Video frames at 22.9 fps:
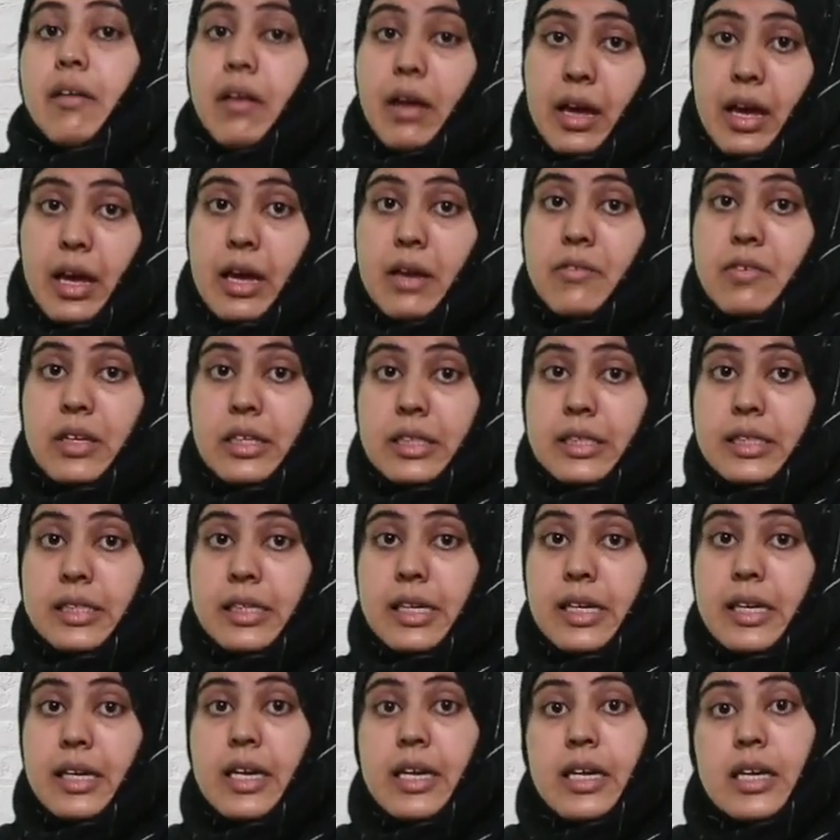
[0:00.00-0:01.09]
I will
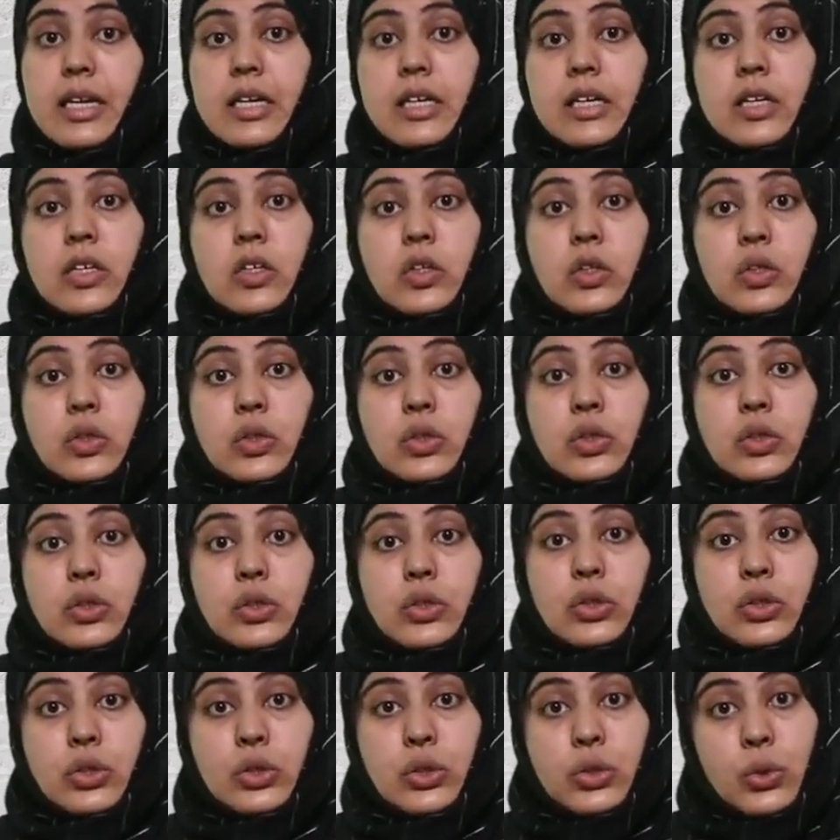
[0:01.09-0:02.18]
say
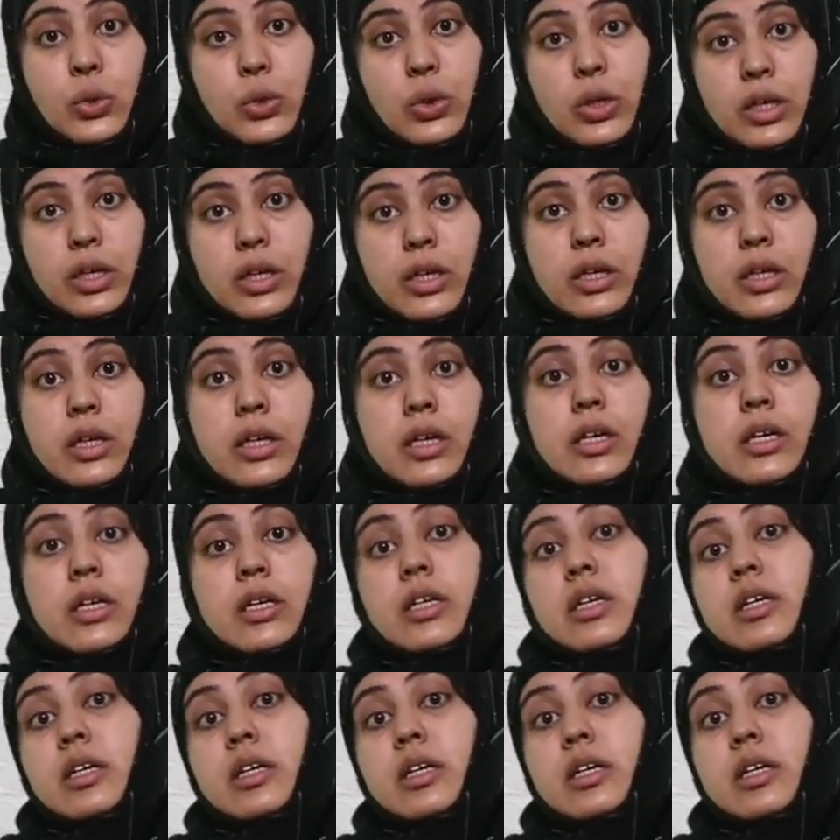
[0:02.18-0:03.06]
sugar